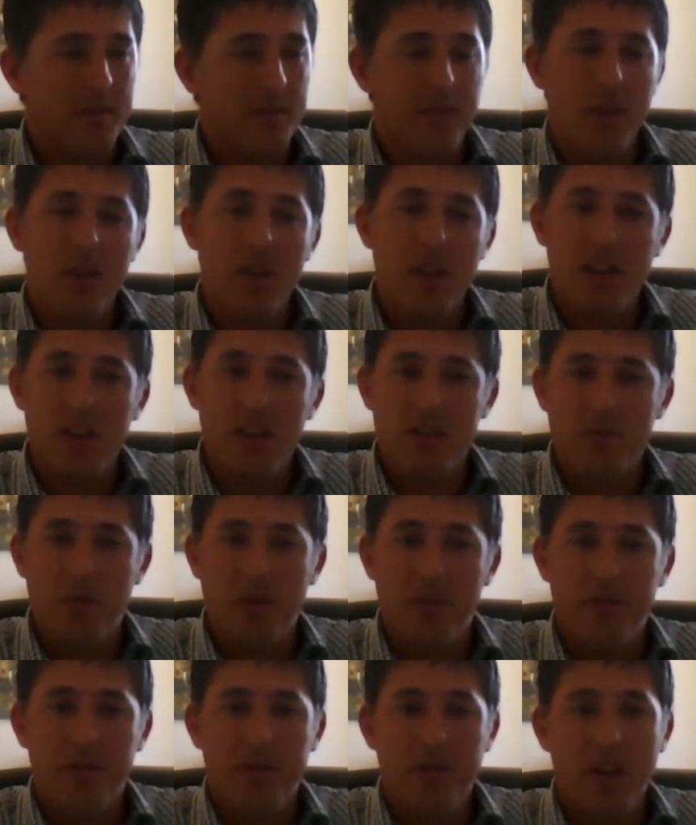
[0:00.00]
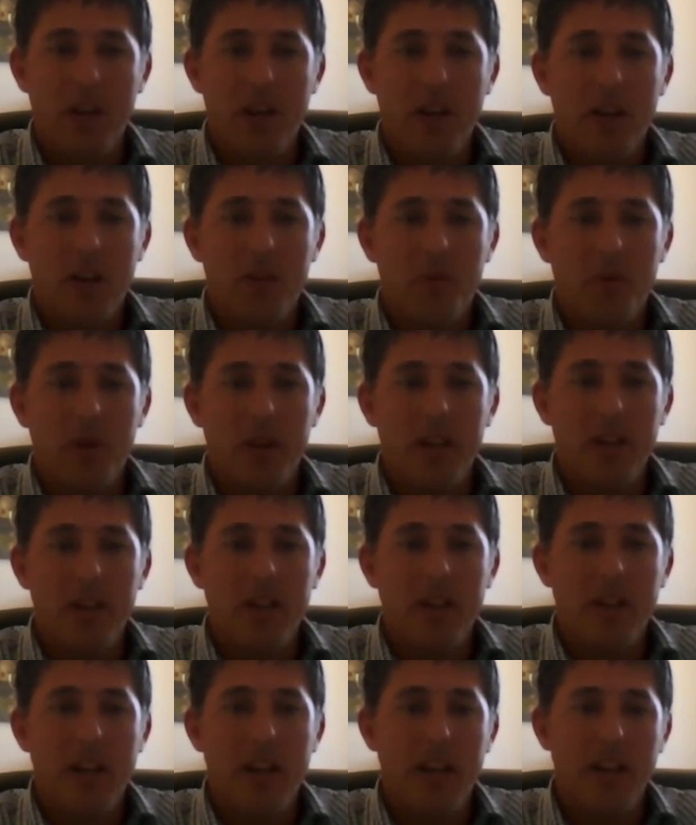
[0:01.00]
few years,
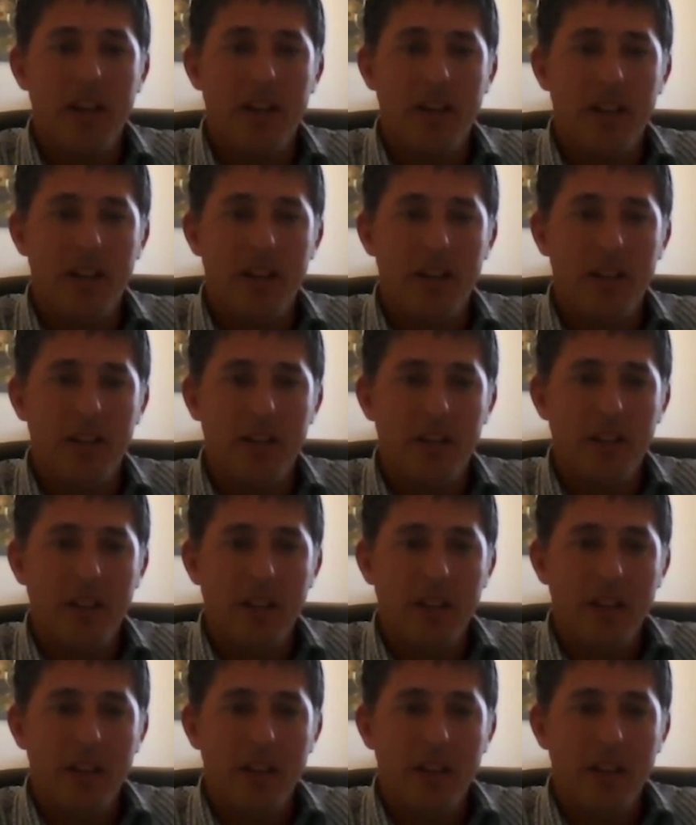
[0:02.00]
we had a